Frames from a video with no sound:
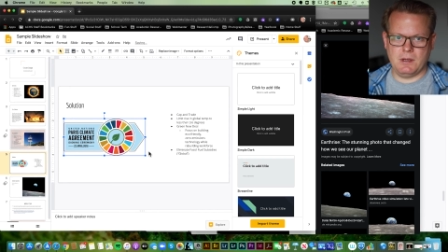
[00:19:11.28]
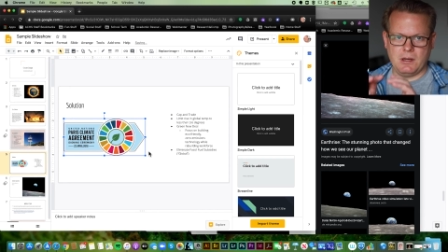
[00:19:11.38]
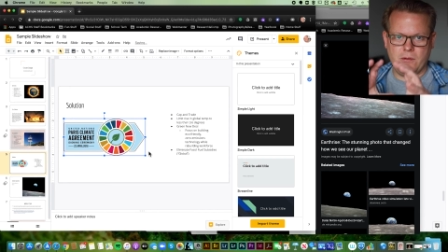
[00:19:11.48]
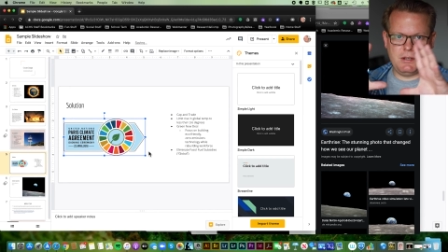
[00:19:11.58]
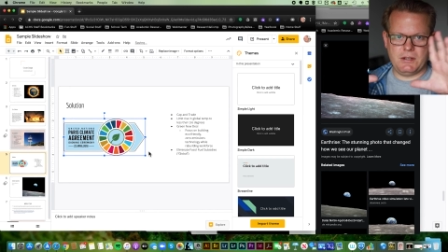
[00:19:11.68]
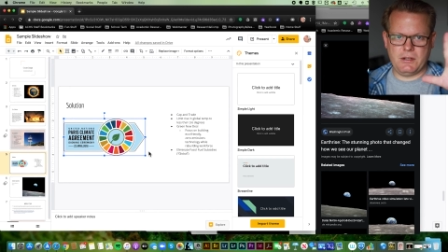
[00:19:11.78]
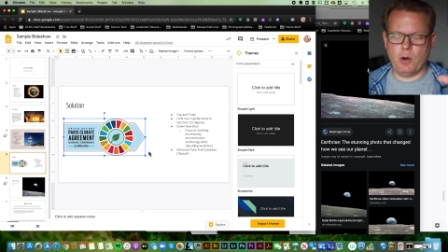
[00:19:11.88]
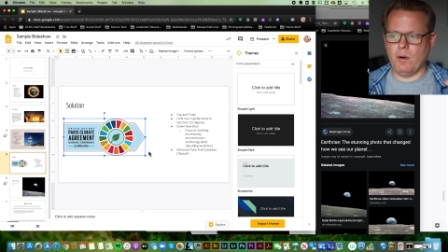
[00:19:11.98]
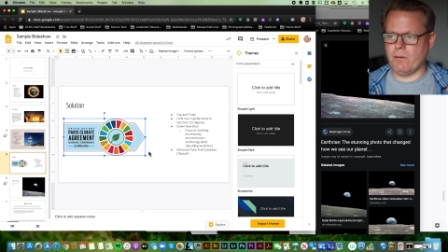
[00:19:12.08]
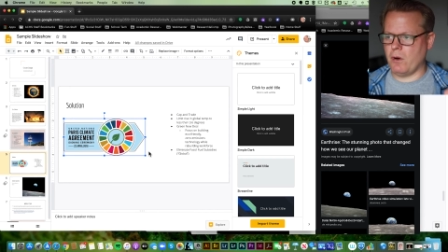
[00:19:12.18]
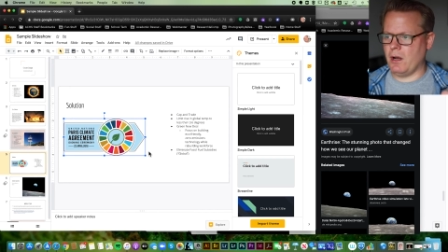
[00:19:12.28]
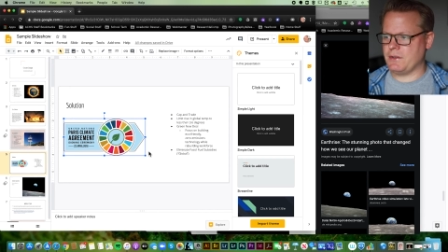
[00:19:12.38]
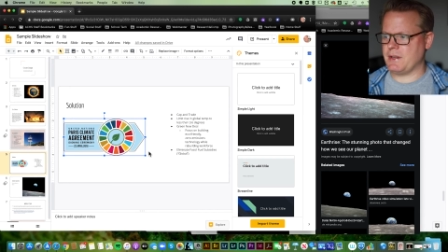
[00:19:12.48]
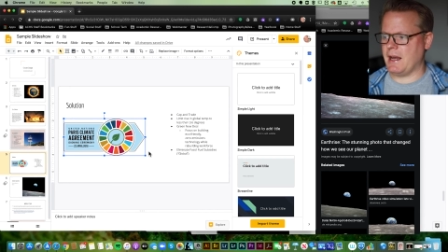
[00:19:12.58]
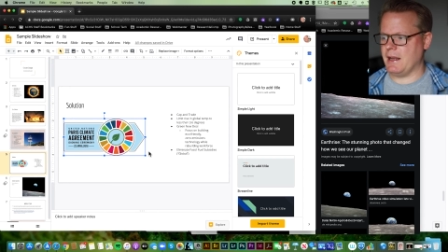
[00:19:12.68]
increases the overall
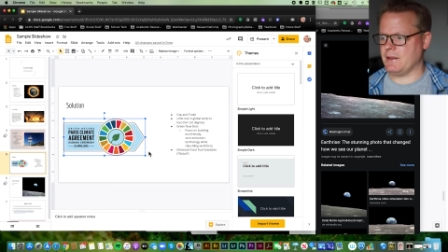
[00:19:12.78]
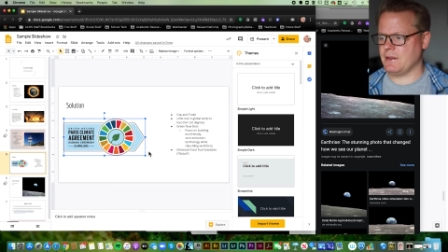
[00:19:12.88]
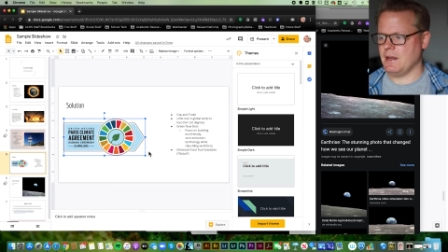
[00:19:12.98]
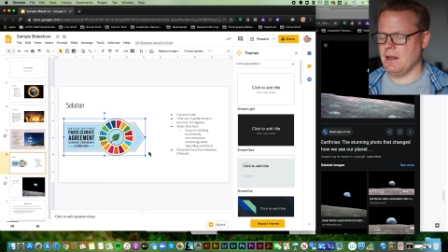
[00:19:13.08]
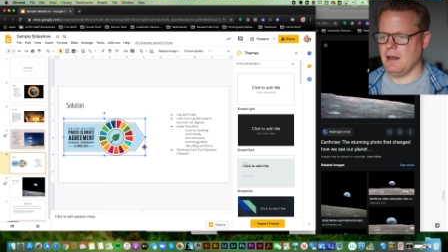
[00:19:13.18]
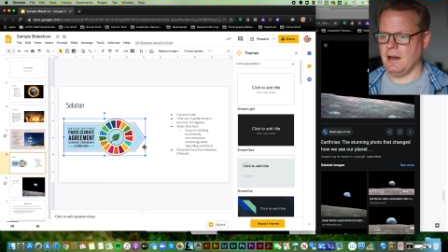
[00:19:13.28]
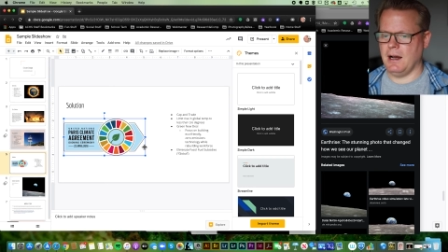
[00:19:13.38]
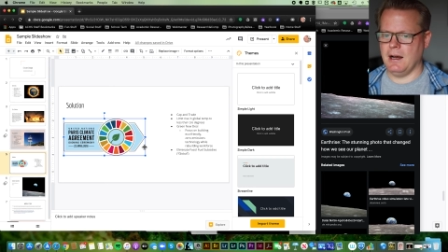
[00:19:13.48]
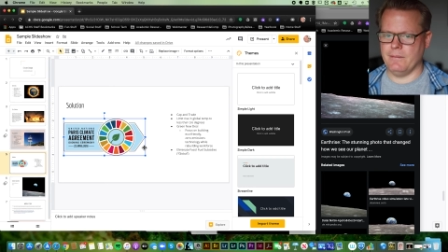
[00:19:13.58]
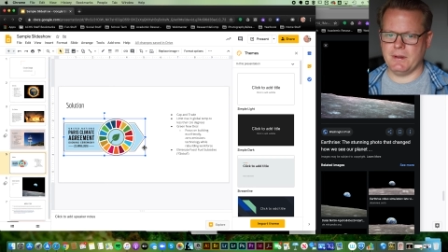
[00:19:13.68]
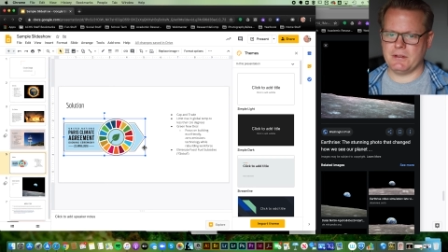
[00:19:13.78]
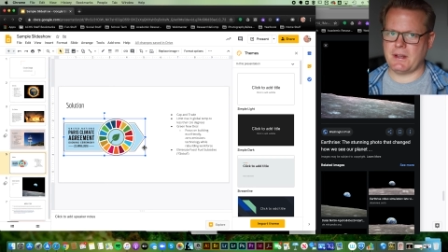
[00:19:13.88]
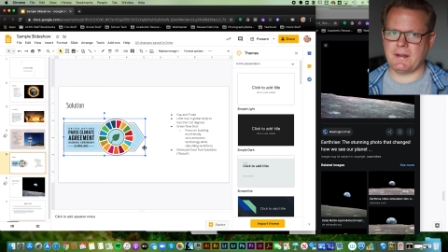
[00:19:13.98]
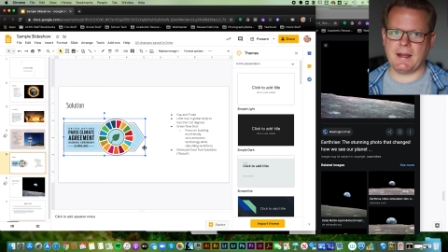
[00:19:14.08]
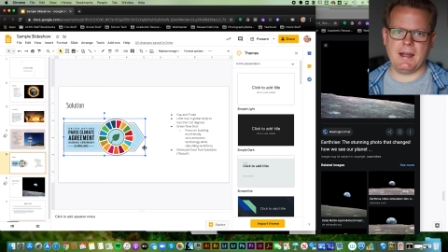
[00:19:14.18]
size. There's
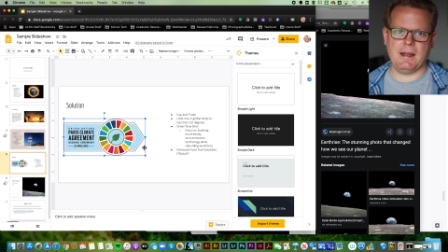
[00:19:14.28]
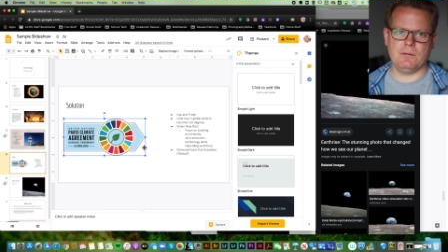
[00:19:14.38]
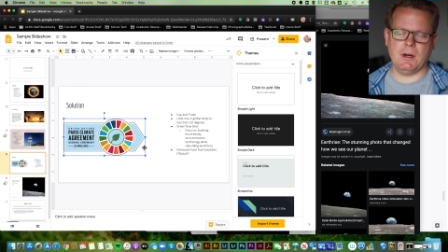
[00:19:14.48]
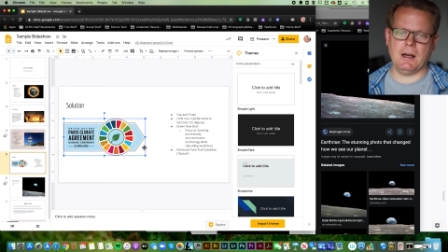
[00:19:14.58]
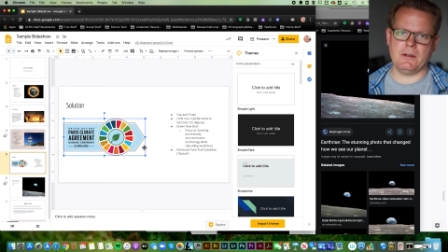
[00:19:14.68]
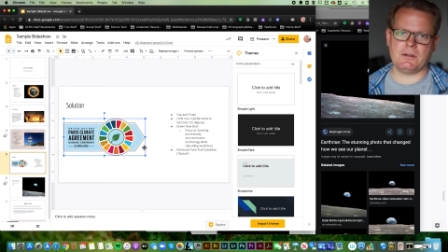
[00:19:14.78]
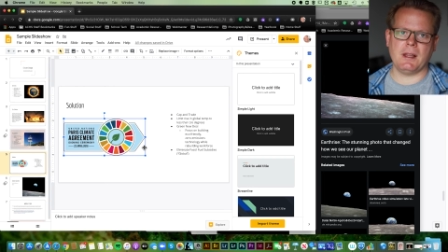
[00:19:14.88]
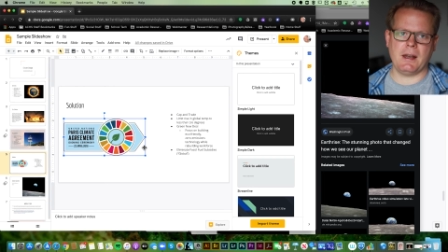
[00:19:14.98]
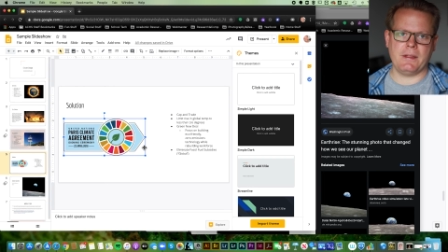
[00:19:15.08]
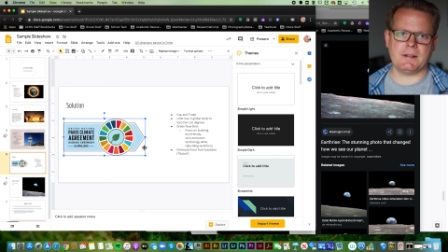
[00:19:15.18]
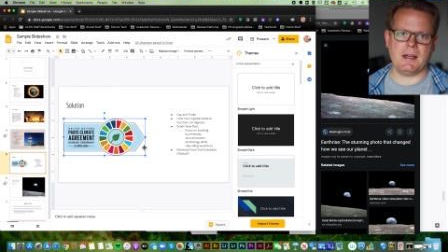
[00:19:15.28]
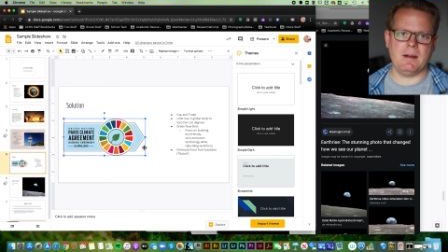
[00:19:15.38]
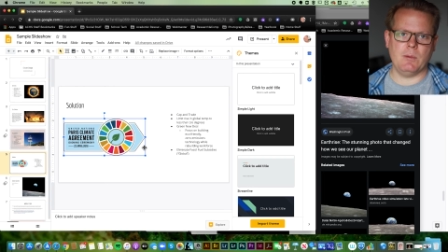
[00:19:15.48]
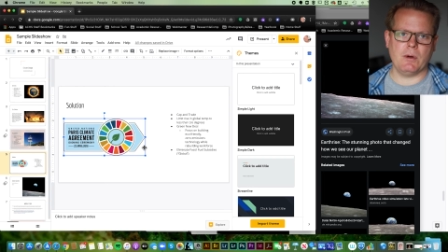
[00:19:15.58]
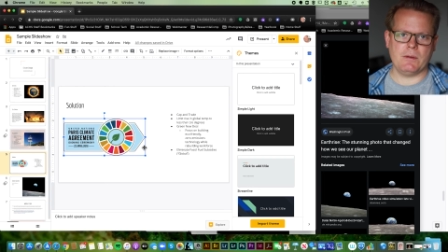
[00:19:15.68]
a lot of things I
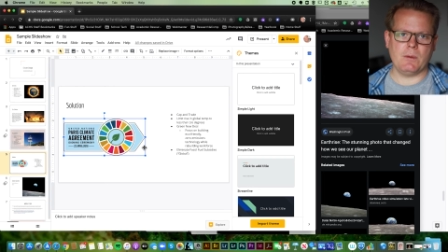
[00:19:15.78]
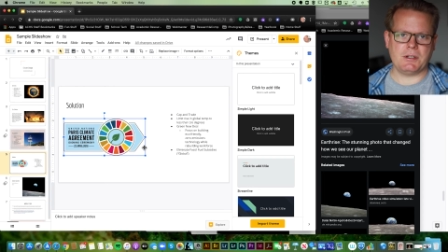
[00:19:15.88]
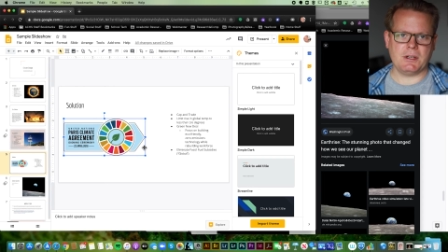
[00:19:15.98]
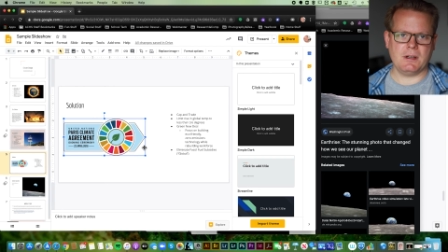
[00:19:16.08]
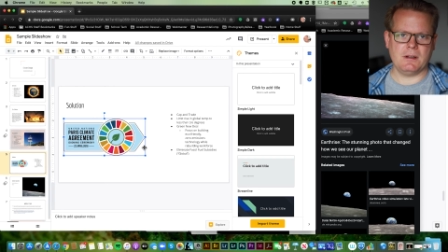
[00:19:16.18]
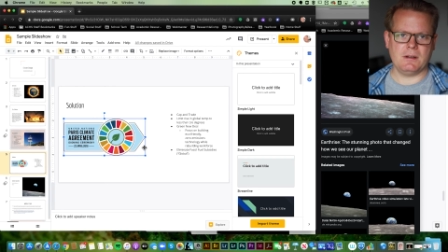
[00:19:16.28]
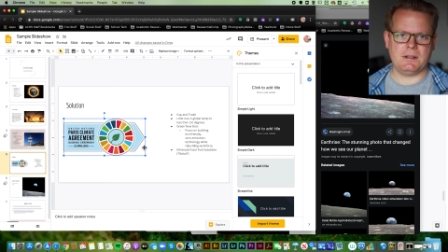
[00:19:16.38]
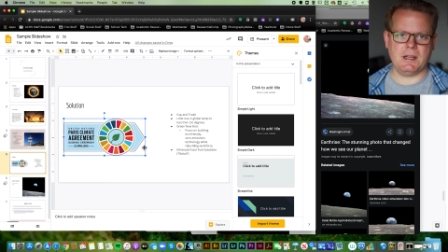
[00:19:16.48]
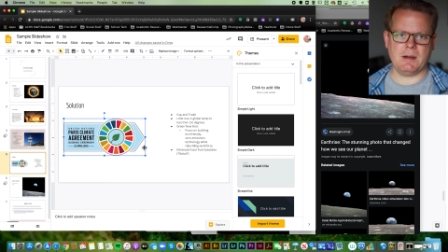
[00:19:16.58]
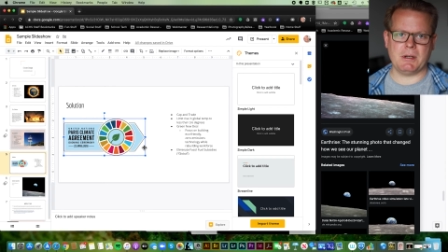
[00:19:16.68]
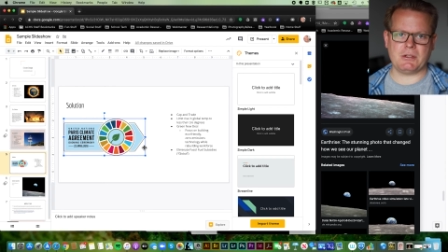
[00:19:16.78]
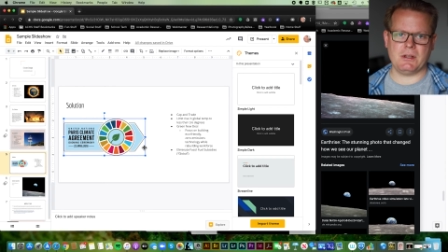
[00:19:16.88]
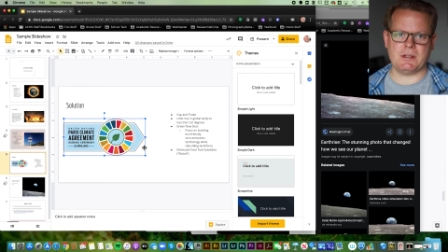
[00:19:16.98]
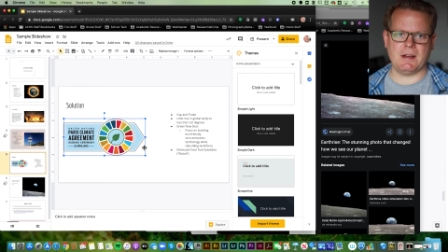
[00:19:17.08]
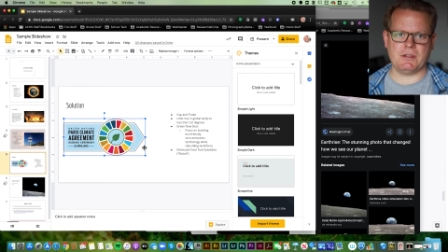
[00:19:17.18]
hate more than seeing a picture
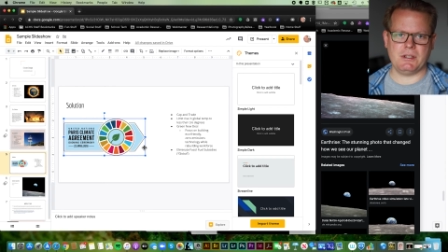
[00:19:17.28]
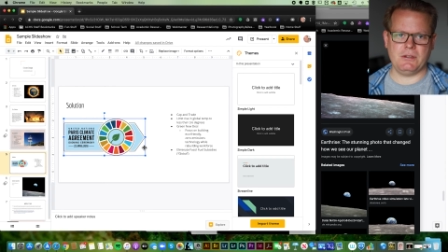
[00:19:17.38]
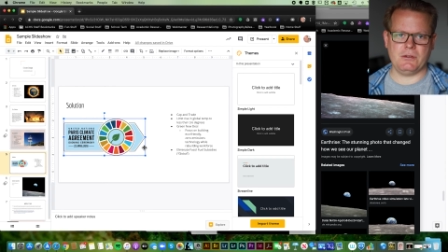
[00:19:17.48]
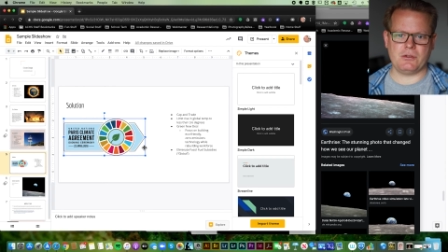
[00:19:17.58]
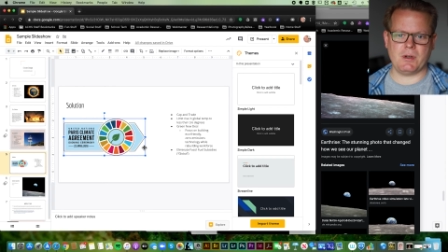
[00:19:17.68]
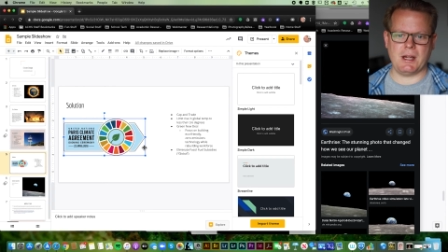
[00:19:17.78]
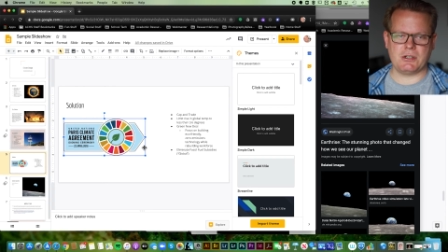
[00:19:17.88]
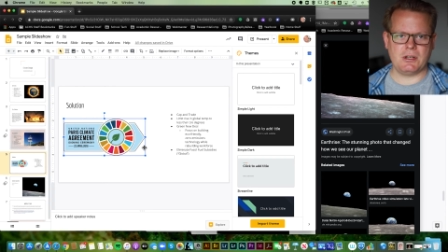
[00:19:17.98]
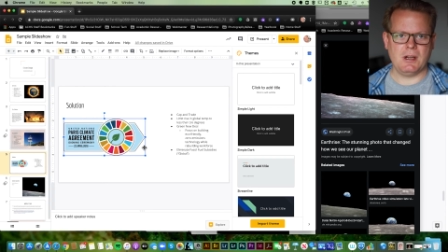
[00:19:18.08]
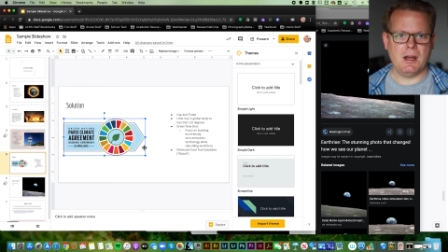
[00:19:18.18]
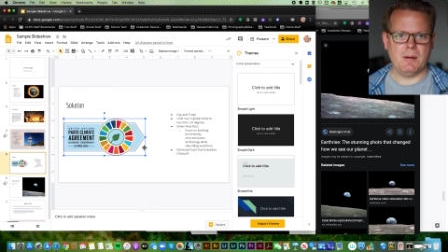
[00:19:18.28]
that's obviously too stretched,